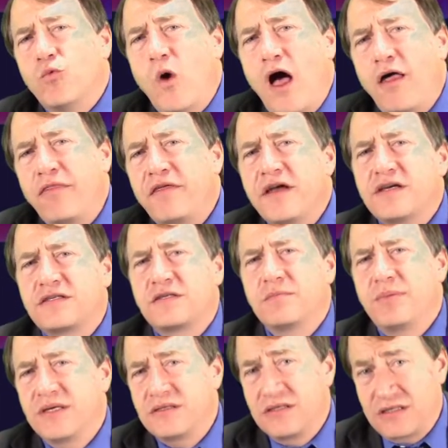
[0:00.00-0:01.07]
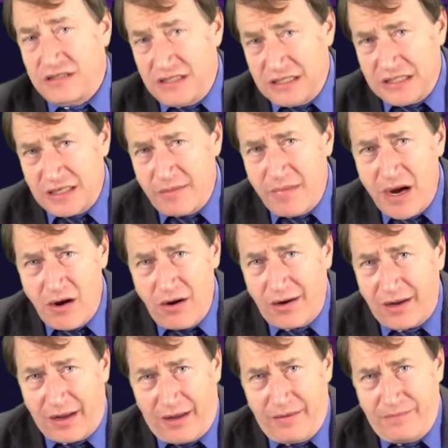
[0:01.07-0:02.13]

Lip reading: wealthiest businesses in America,